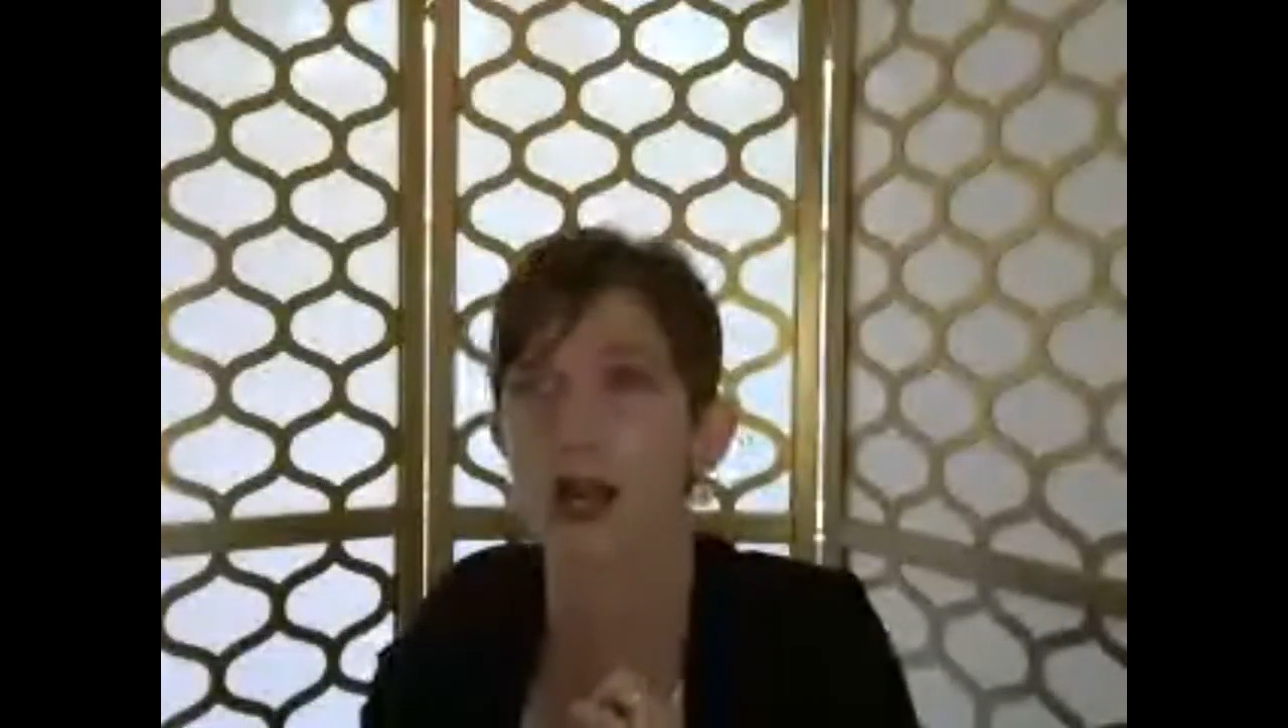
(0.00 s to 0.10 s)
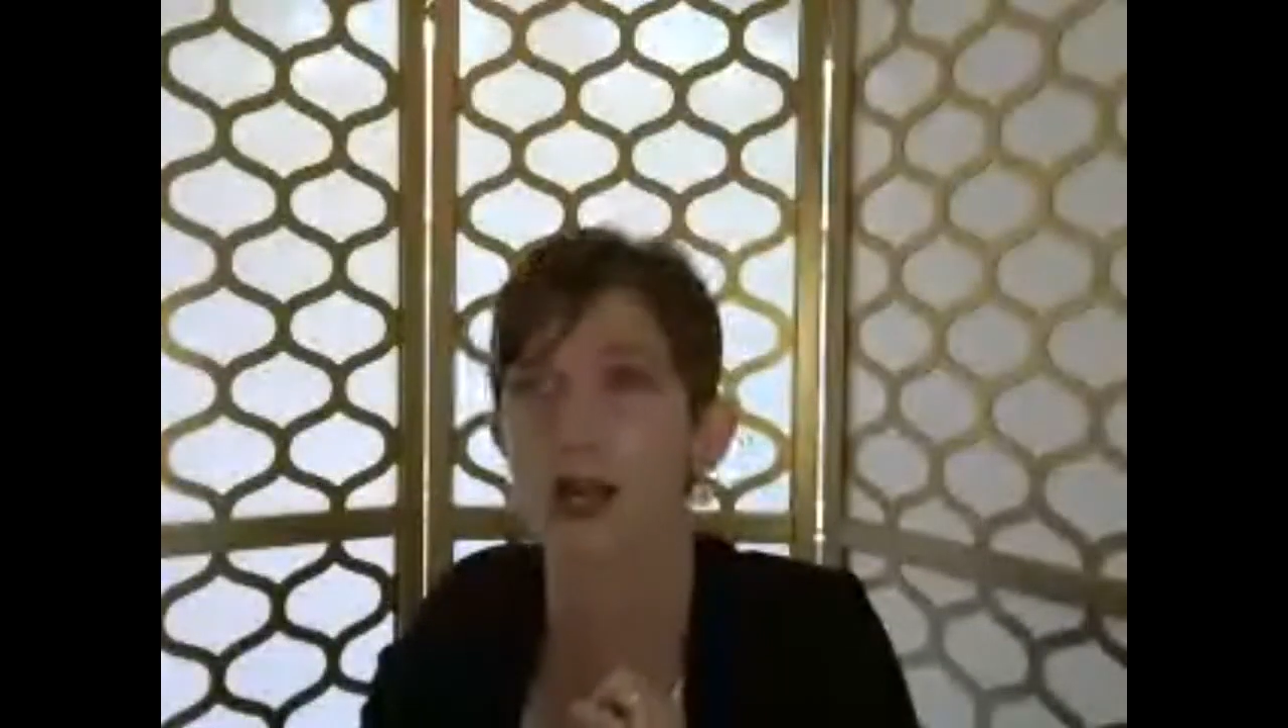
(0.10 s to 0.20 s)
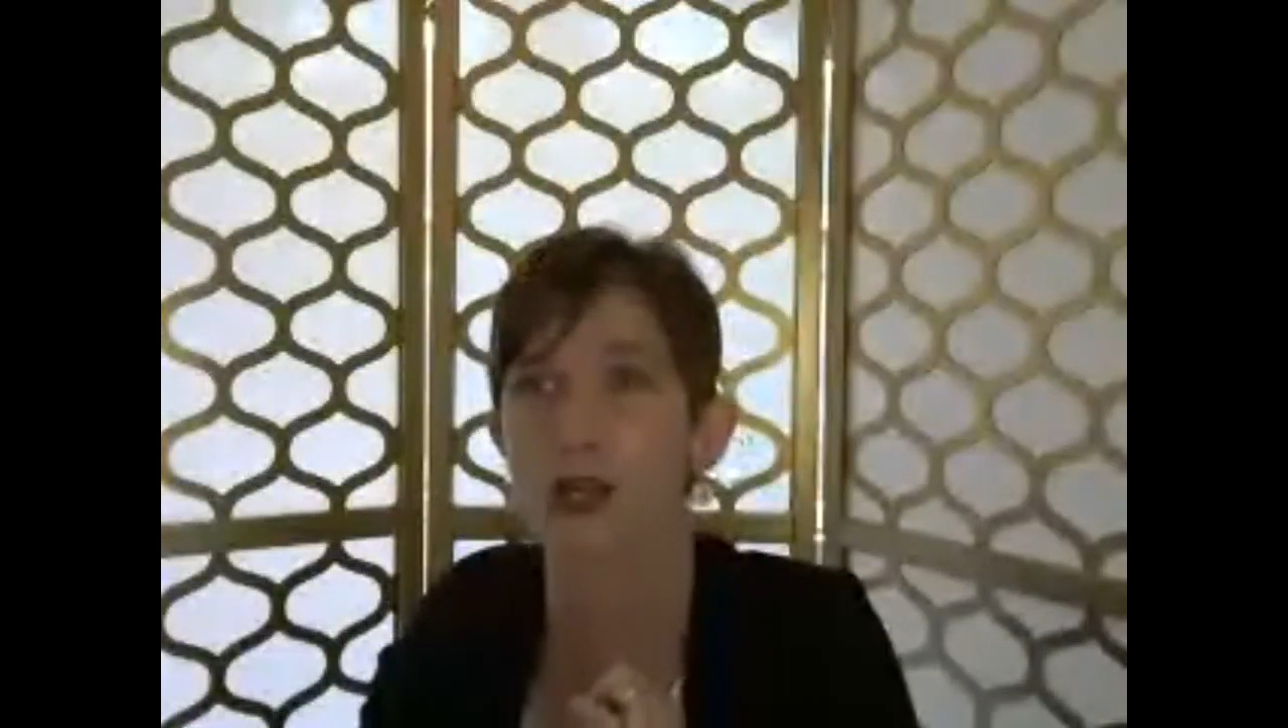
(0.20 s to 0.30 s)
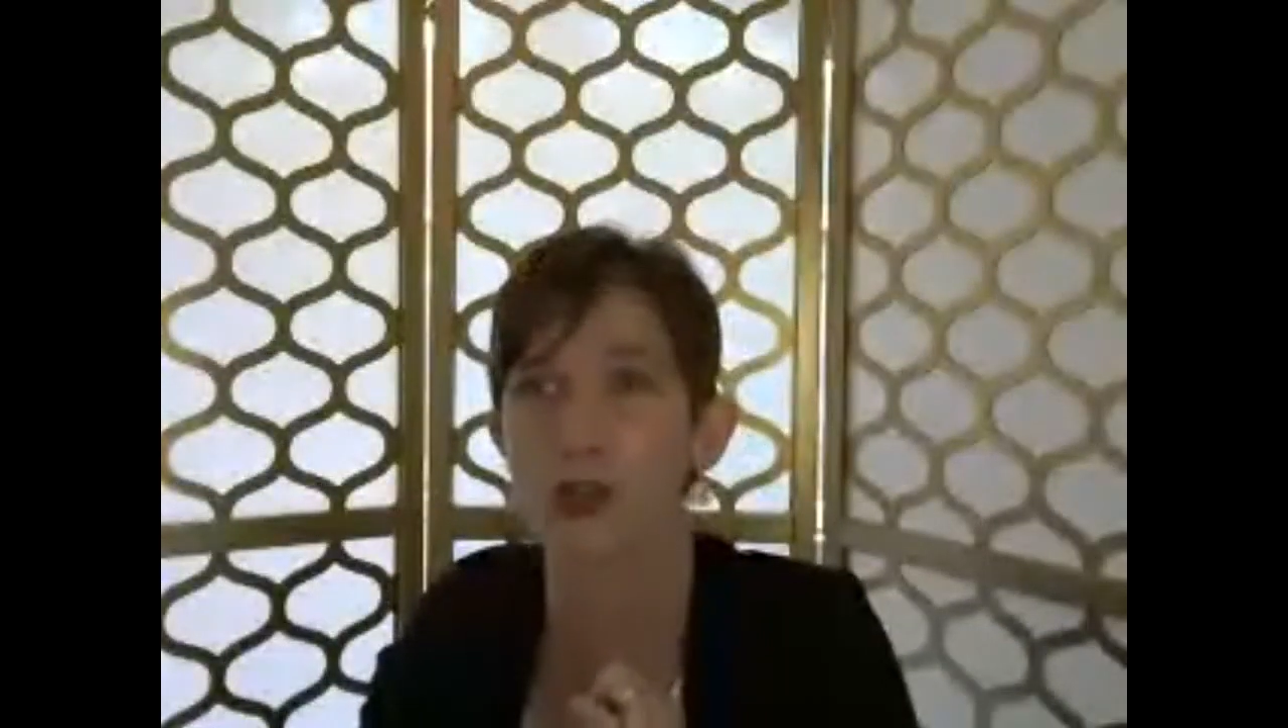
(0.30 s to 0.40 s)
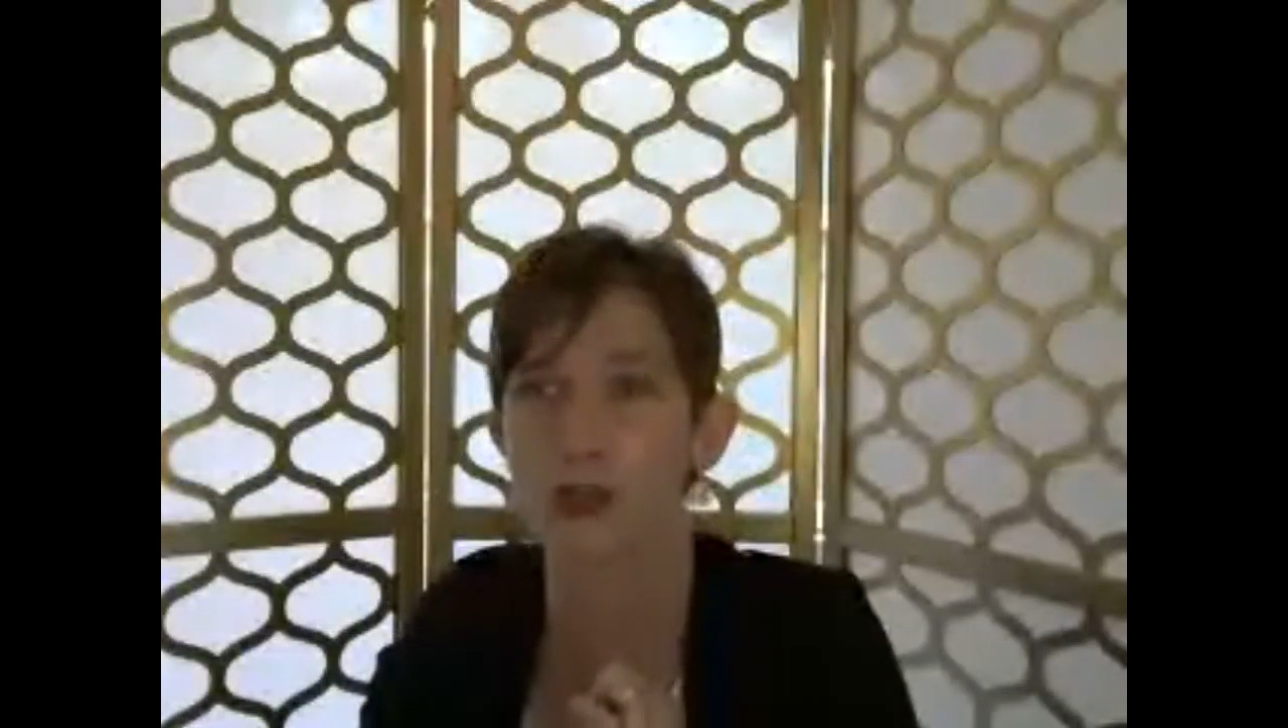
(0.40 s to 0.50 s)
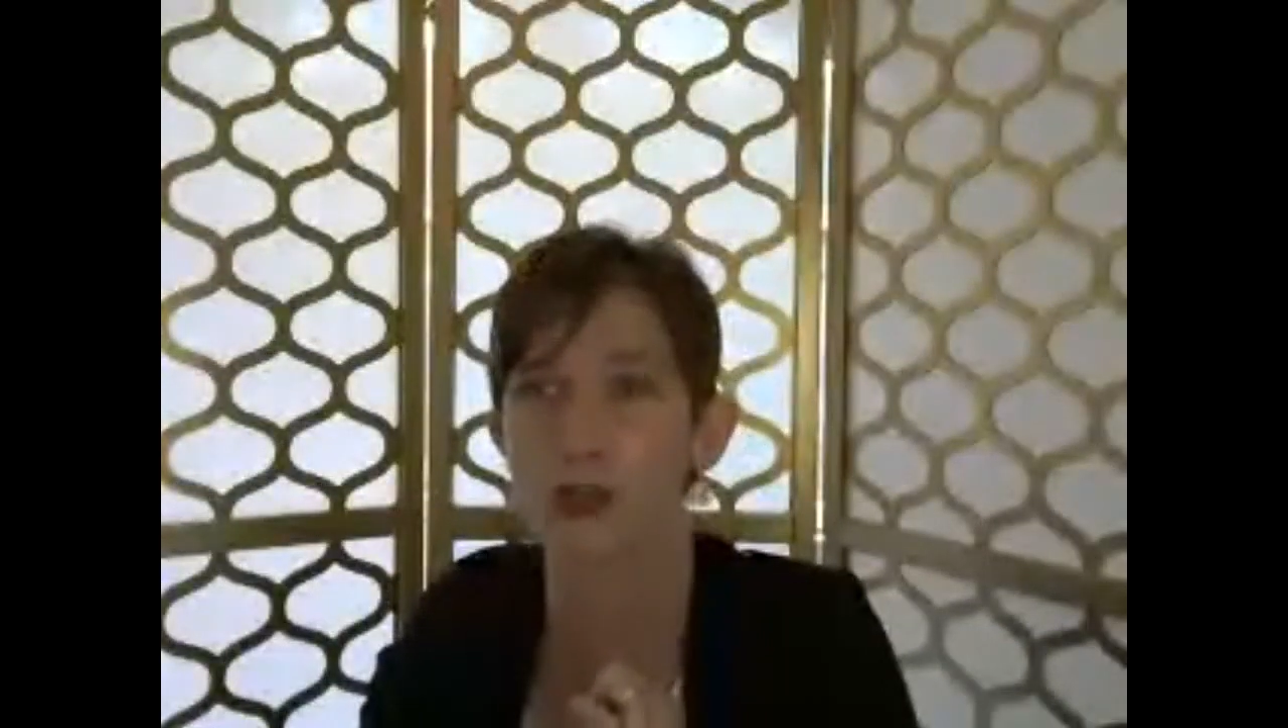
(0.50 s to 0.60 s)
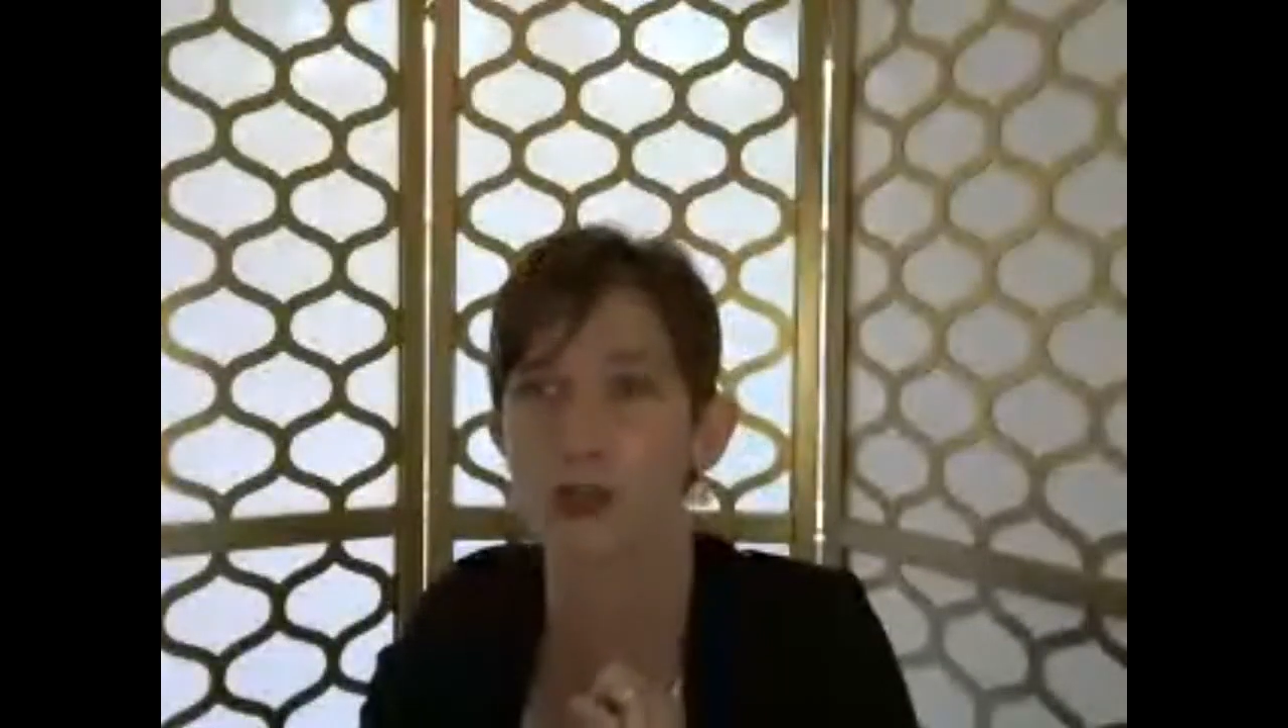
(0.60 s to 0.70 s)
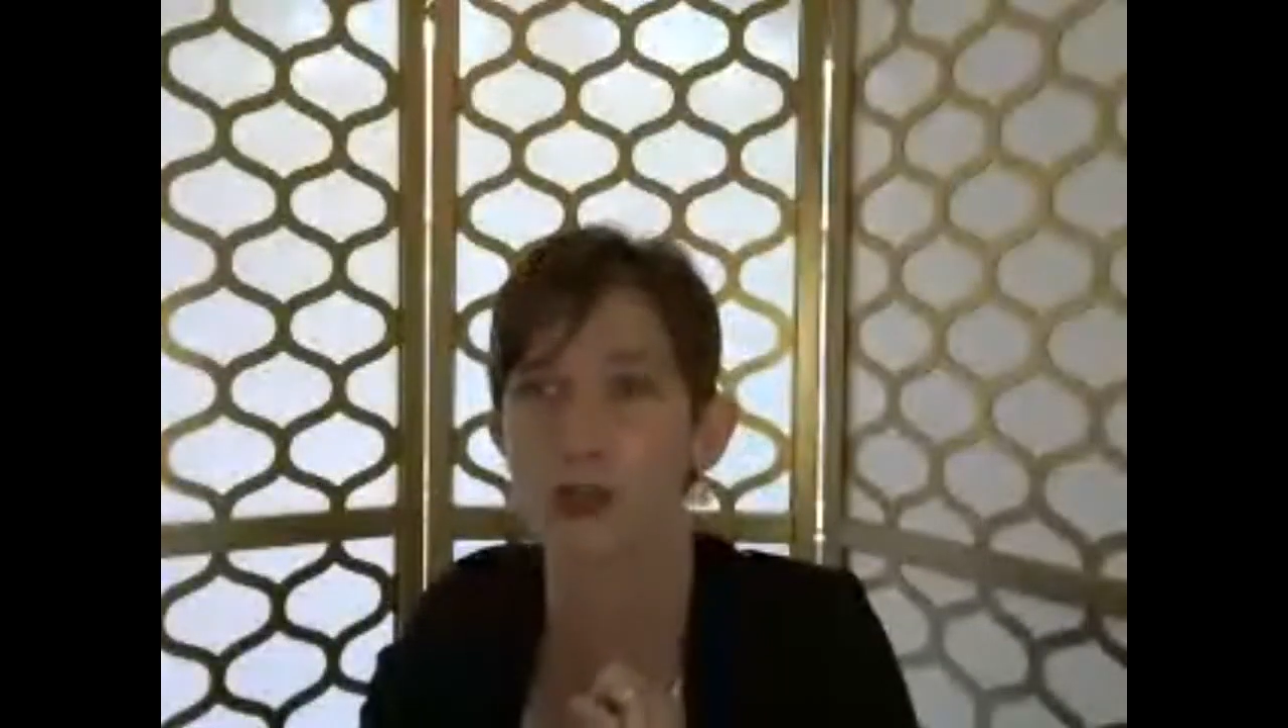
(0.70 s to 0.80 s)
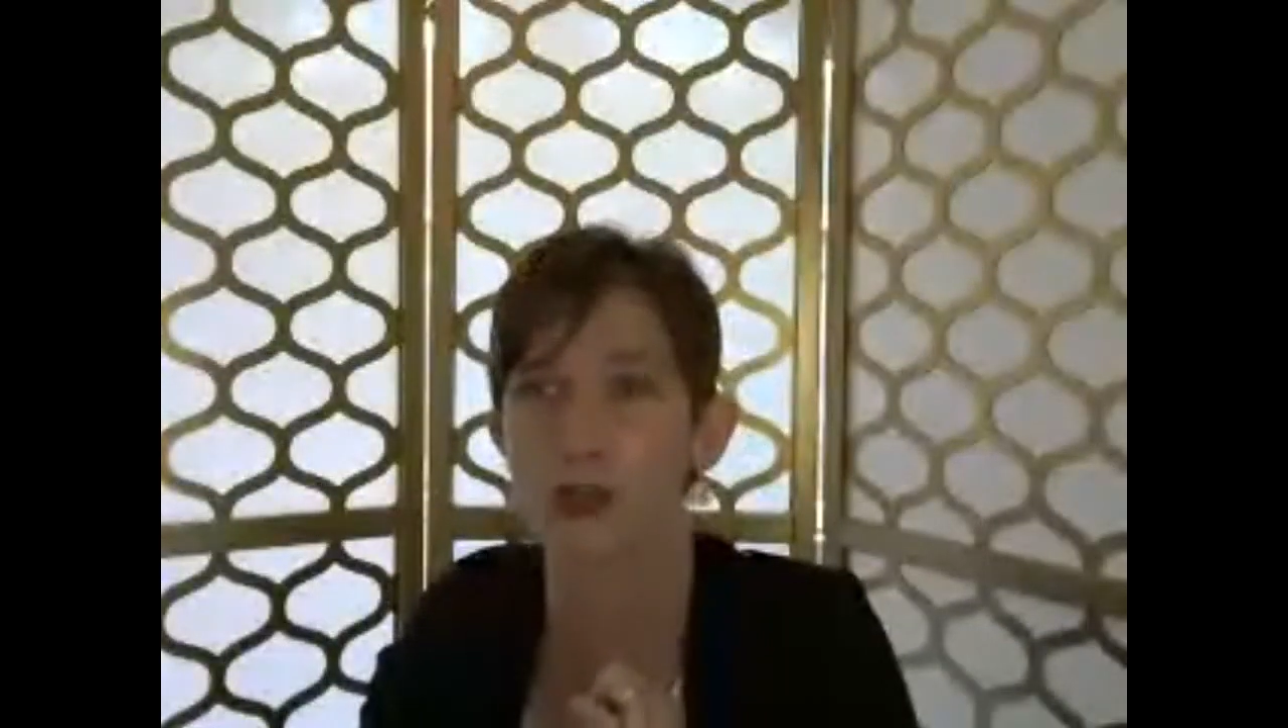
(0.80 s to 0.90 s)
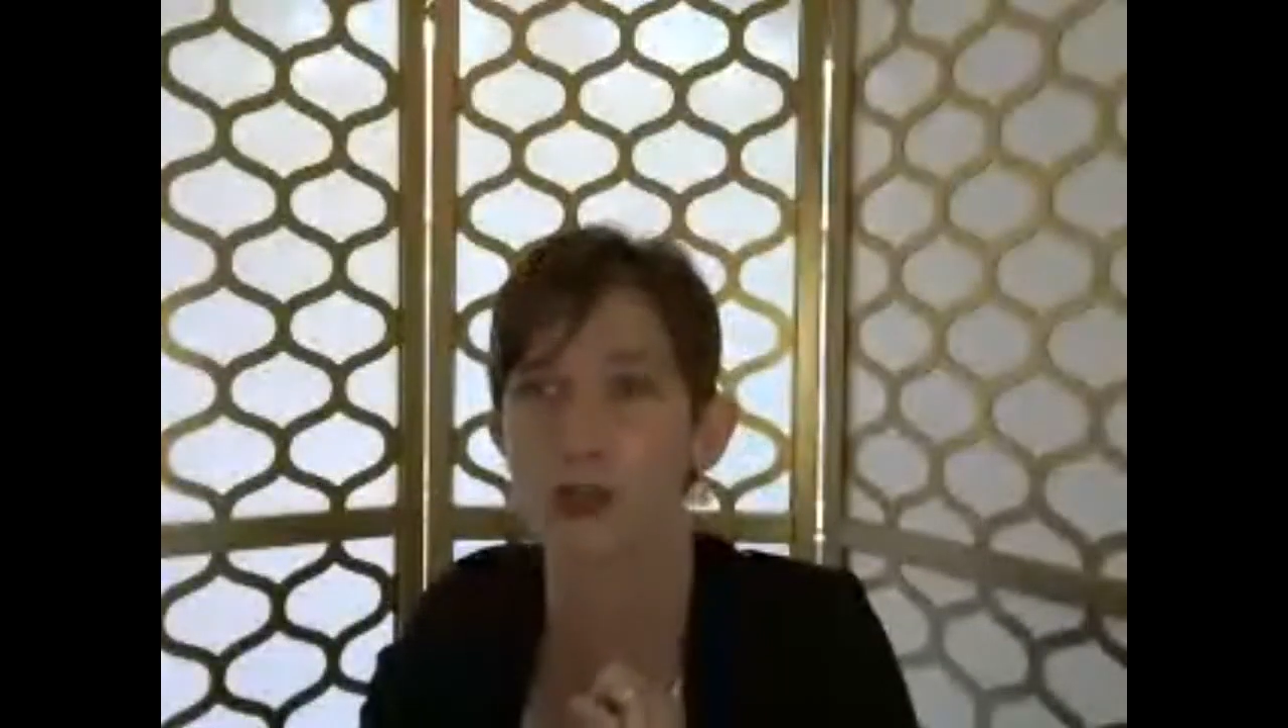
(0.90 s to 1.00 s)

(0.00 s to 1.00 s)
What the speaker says: use PoseNet